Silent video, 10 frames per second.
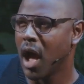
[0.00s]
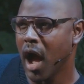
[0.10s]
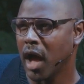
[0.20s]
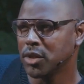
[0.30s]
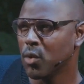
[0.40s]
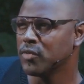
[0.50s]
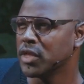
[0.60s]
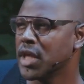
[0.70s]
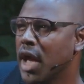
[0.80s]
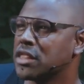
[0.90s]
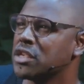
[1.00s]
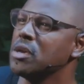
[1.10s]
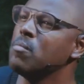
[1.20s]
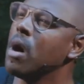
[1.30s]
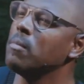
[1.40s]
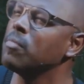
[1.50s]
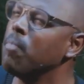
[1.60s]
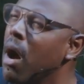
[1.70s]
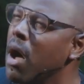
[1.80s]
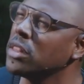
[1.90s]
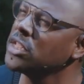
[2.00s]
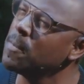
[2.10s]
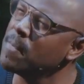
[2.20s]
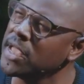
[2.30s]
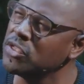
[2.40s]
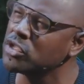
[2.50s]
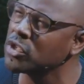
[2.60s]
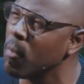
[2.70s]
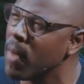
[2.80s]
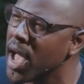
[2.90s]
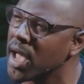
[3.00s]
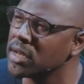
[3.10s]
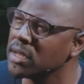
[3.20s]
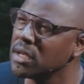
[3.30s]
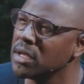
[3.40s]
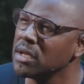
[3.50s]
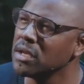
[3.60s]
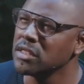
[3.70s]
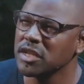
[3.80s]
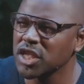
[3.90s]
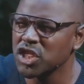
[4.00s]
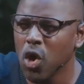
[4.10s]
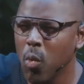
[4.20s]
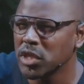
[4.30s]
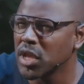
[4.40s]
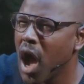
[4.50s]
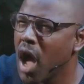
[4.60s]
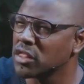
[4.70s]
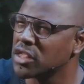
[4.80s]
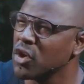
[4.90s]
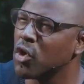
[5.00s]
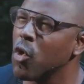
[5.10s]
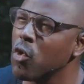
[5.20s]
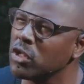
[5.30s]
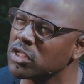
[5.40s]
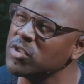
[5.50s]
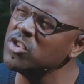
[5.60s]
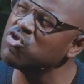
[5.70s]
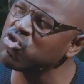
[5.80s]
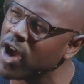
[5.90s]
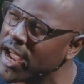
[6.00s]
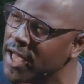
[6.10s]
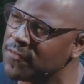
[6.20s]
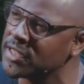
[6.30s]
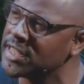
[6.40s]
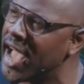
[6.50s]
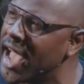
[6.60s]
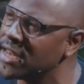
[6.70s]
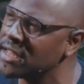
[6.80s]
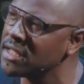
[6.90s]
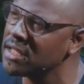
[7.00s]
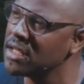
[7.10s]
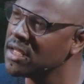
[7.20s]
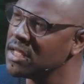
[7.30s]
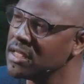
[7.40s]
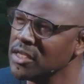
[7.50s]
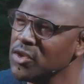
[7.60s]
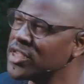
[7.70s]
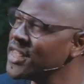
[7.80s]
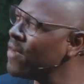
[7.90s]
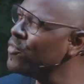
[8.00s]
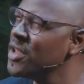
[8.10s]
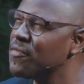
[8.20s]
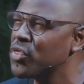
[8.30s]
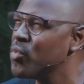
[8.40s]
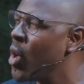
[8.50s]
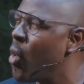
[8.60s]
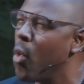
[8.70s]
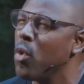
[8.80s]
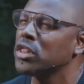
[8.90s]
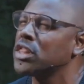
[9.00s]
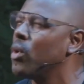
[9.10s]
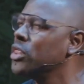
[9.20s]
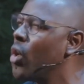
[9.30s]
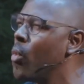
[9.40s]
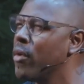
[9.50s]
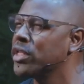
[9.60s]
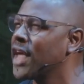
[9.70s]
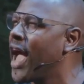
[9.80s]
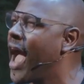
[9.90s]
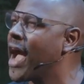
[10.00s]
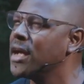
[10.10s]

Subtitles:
I know the nights that your mom's bawled and it made you so mad that there's no one to answer your calls when you cried out for dad. You see, I've lived through it all, so I know where it's at.